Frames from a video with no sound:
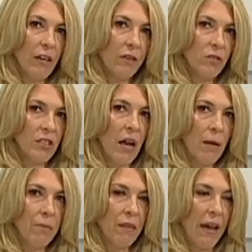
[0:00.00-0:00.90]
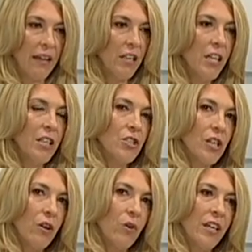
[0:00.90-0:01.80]
right on top of that,
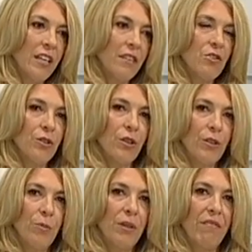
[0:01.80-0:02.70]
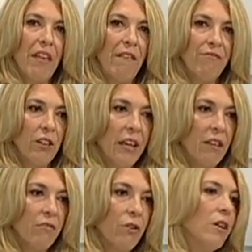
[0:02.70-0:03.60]
so it gives you a little bit of that
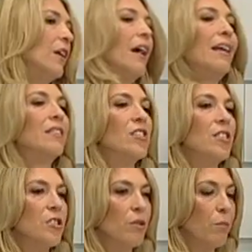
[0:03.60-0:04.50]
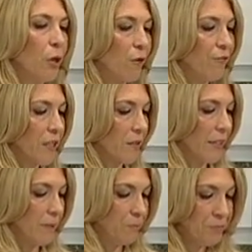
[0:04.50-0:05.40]
flavor, and it's seasoned
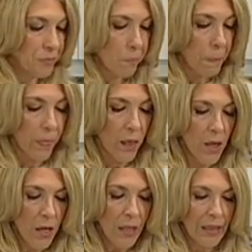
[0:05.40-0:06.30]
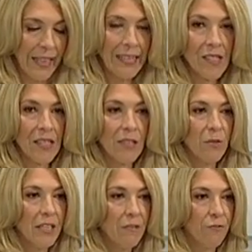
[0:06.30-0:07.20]
perfectly. Last thing we
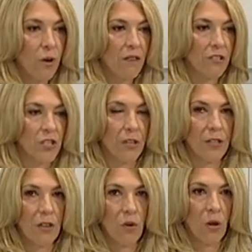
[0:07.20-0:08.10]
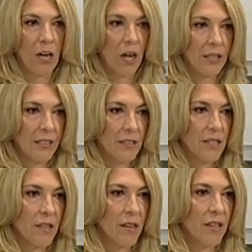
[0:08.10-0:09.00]
need for our risotto are
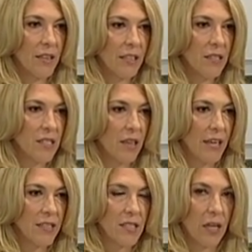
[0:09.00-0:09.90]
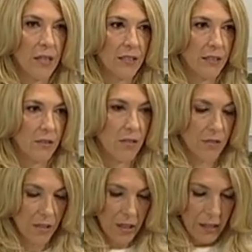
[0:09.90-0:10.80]
onions, thinly sliced onions.